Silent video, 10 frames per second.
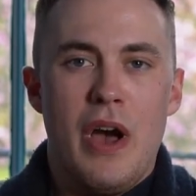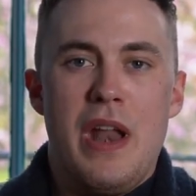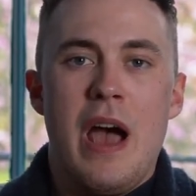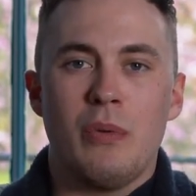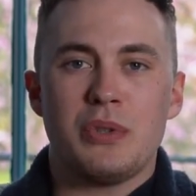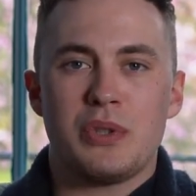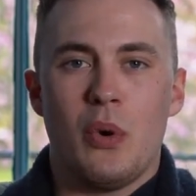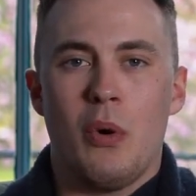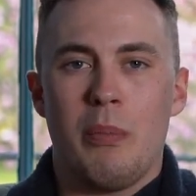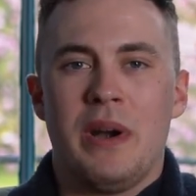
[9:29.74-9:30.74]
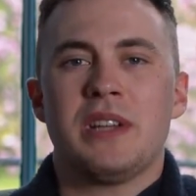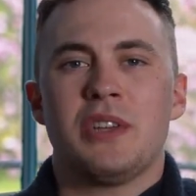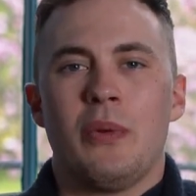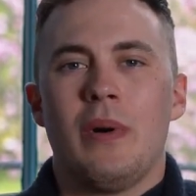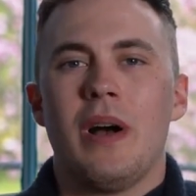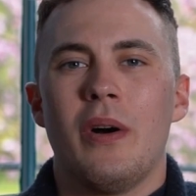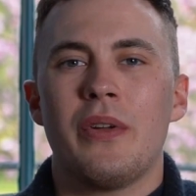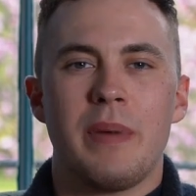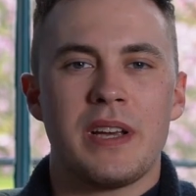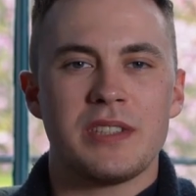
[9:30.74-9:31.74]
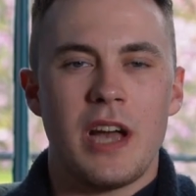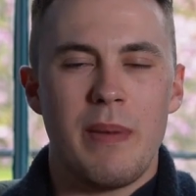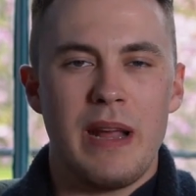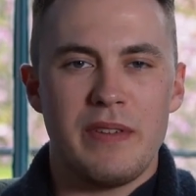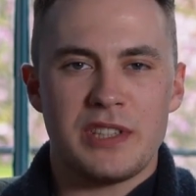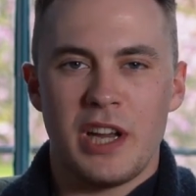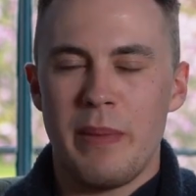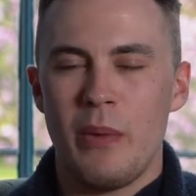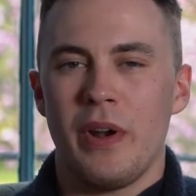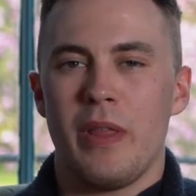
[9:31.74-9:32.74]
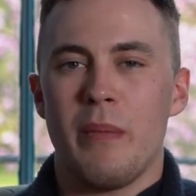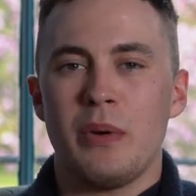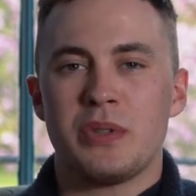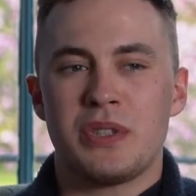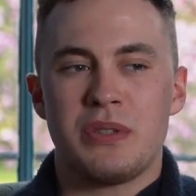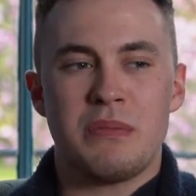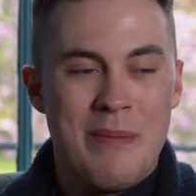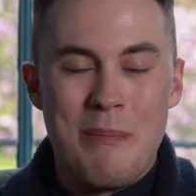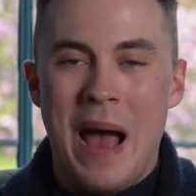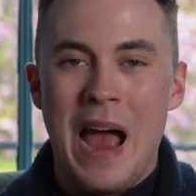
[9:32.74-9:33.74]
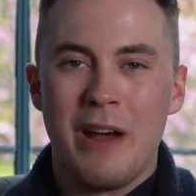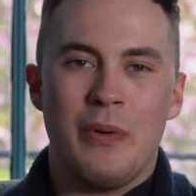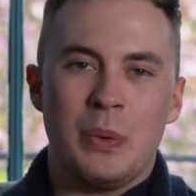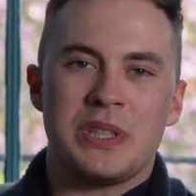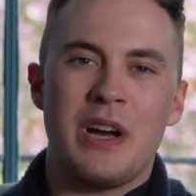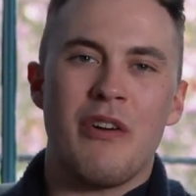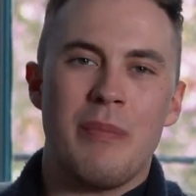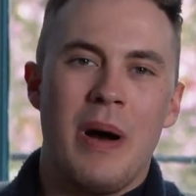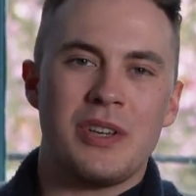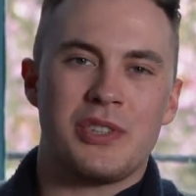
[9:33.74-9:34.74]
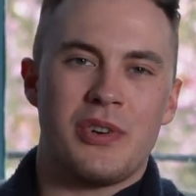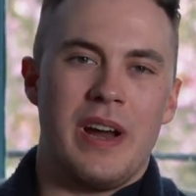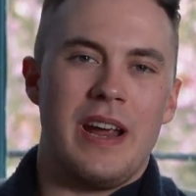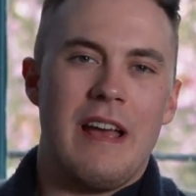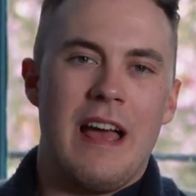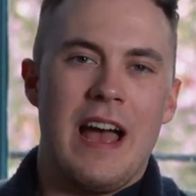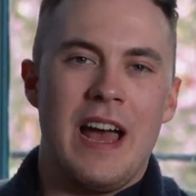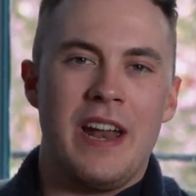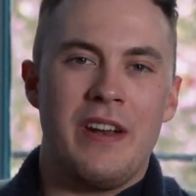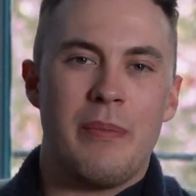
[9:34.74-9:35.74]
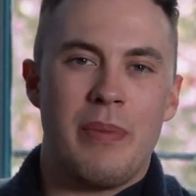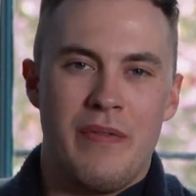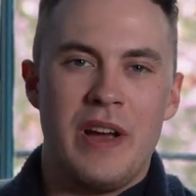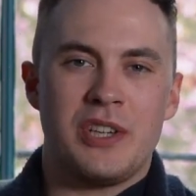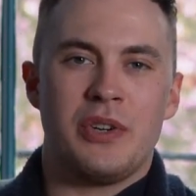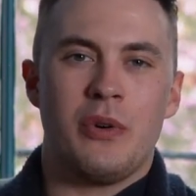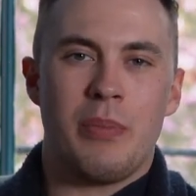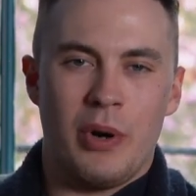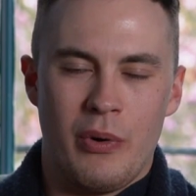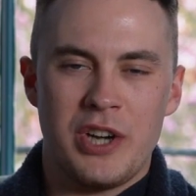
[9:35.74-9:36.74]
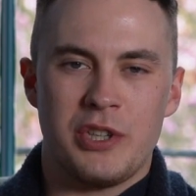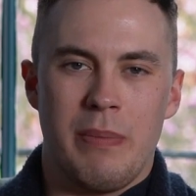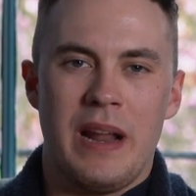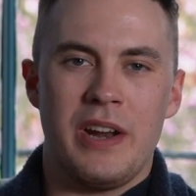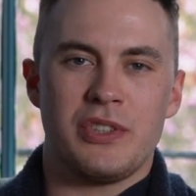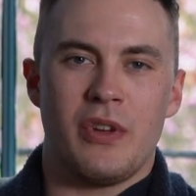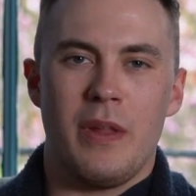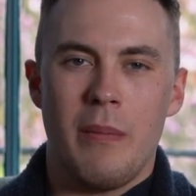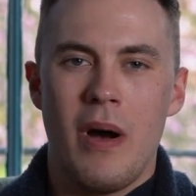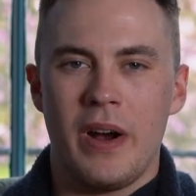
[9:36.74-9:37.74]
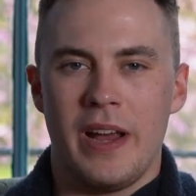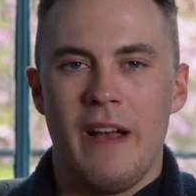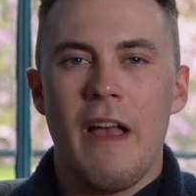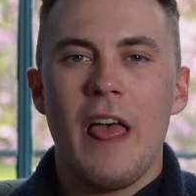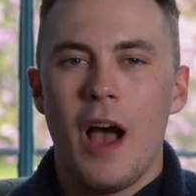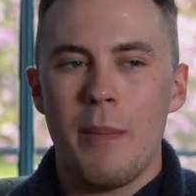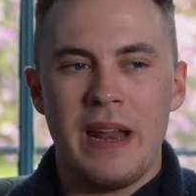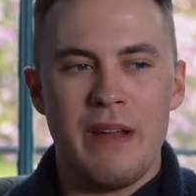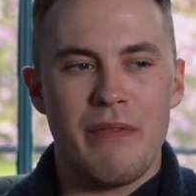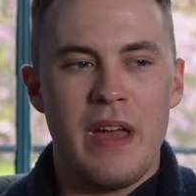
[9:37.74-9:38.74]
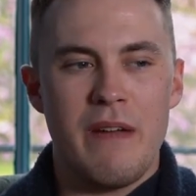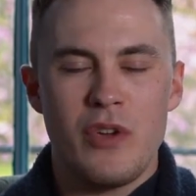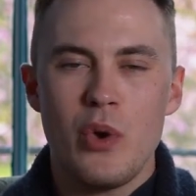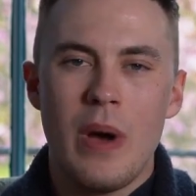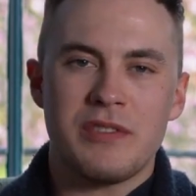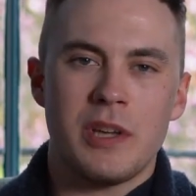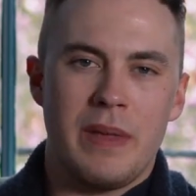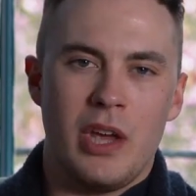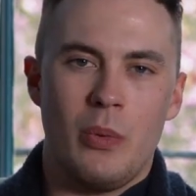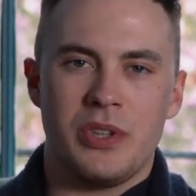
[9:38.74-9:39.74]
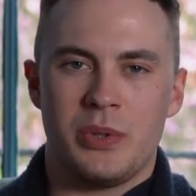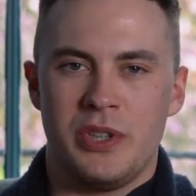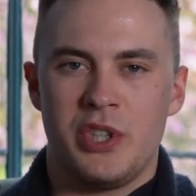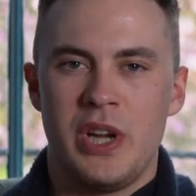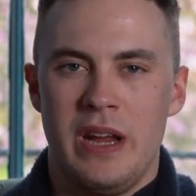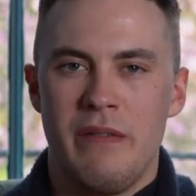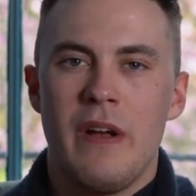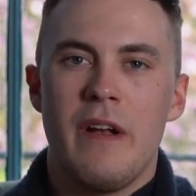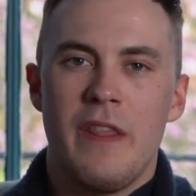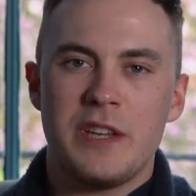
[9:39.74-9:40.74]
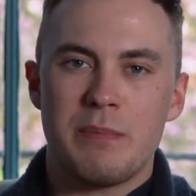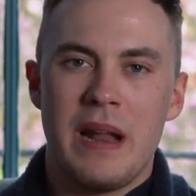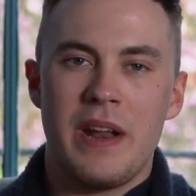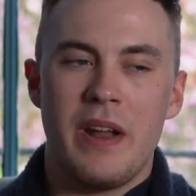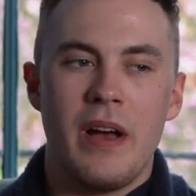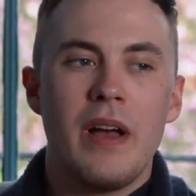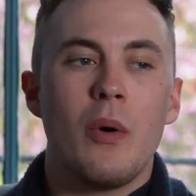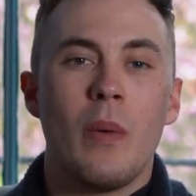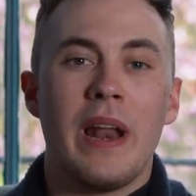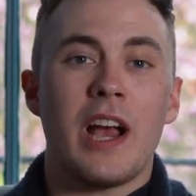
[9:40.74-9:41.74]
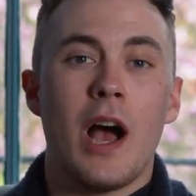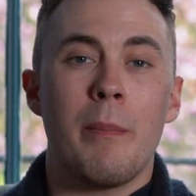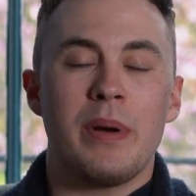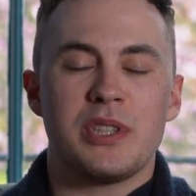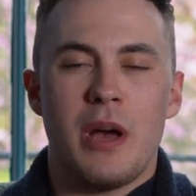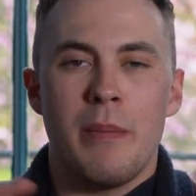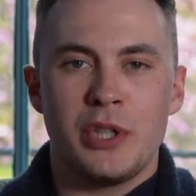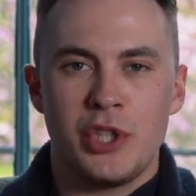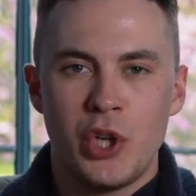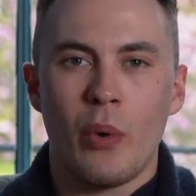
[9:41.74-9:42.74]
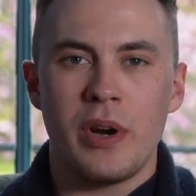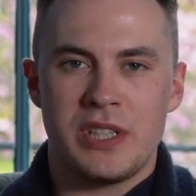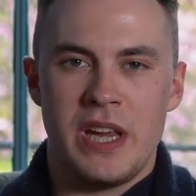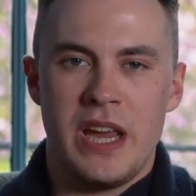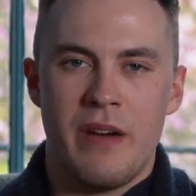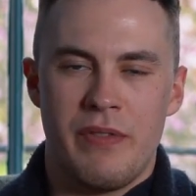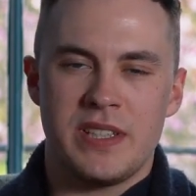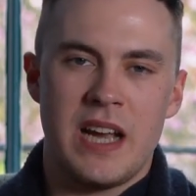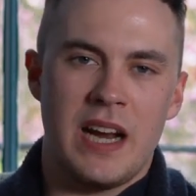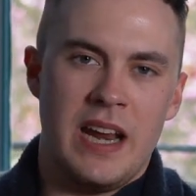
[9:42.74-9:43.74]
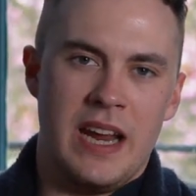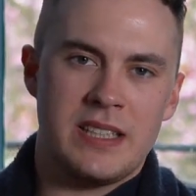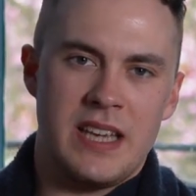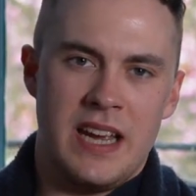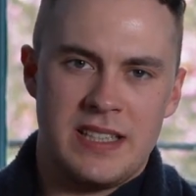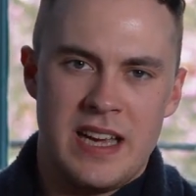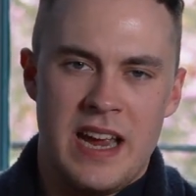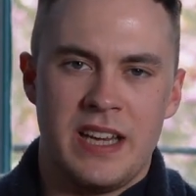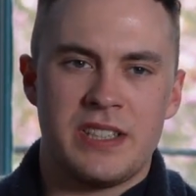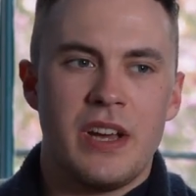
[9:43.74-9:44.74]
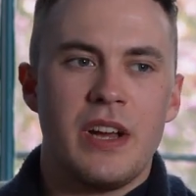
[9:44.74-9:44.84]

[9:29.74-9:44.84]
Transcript: announce or bring to the world, because I believe it's going to be one of the most impactful self-mastery and professional progression planners on the market. I believe that if you have something you want to achieve, this planner will encompass a majority of the techniques it takes